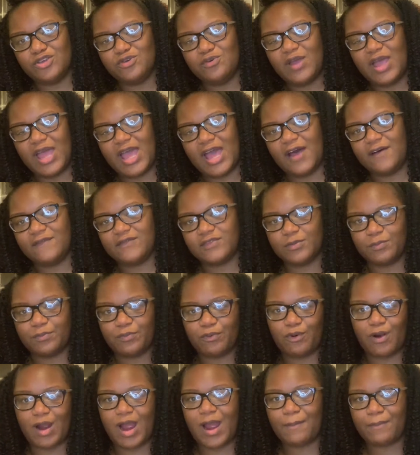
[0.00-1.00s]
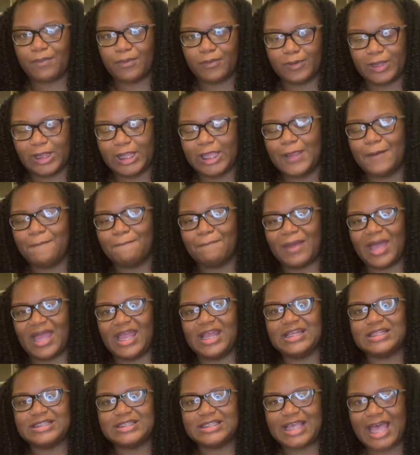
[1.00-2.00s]
you have to properly
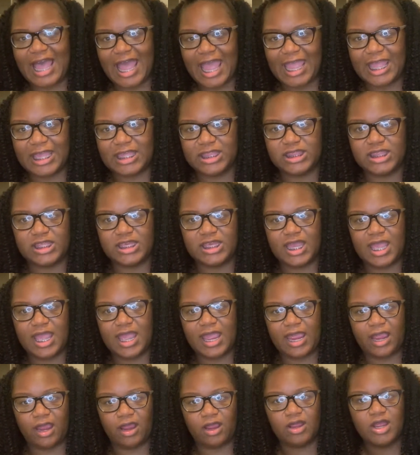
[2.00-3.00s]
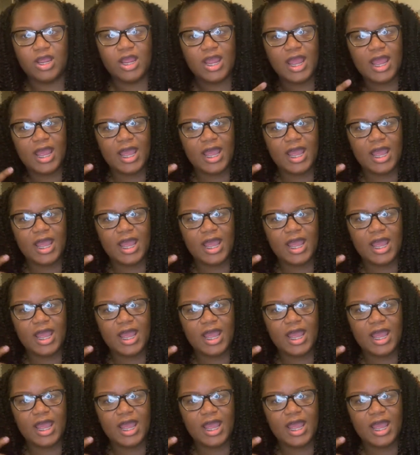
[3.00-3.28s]
maintain the hair.